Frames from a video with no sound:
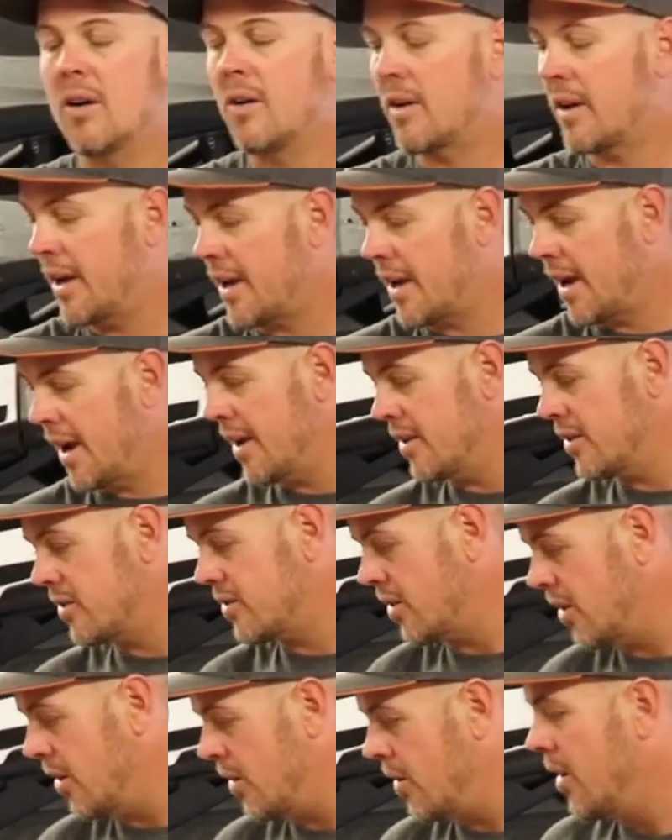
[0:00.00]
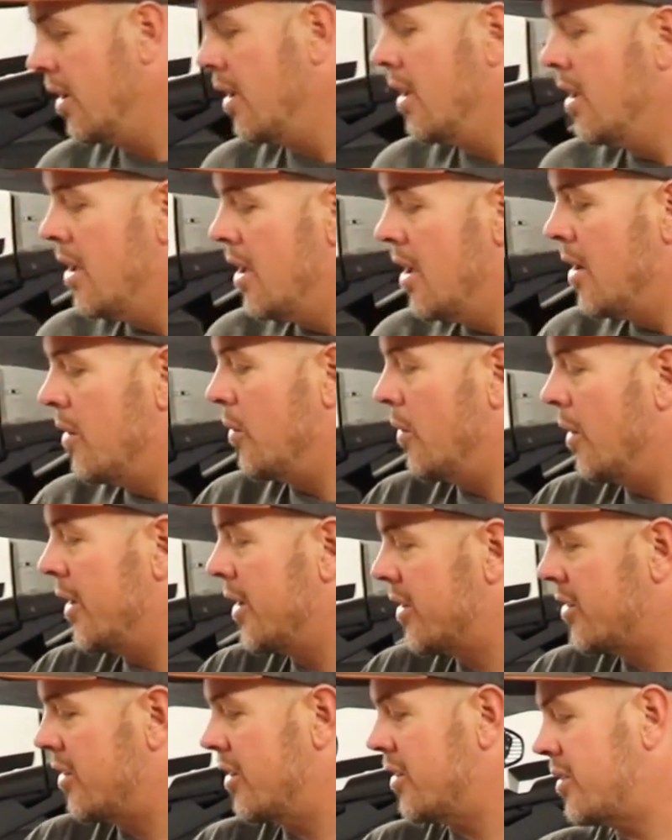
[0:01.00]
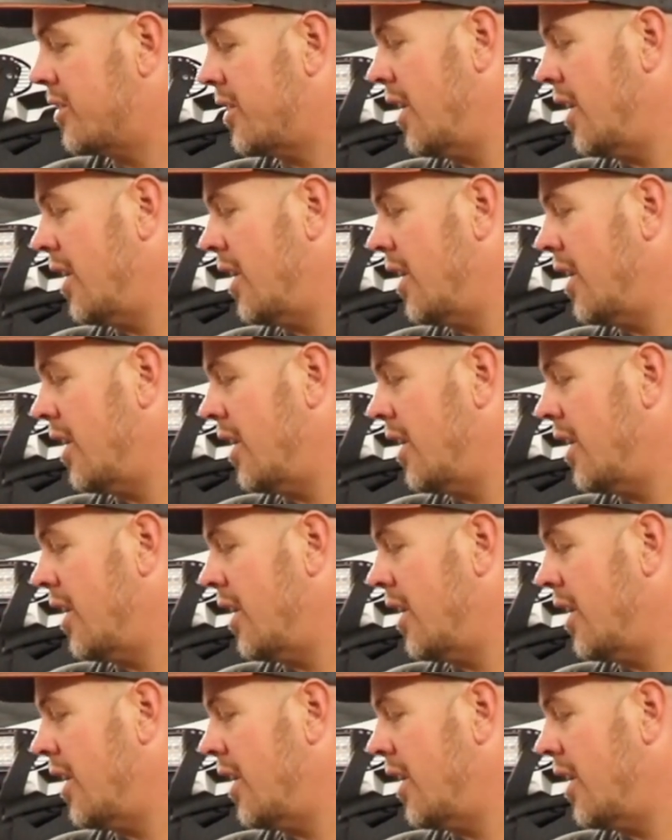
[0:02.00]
Okay guys, so we want to just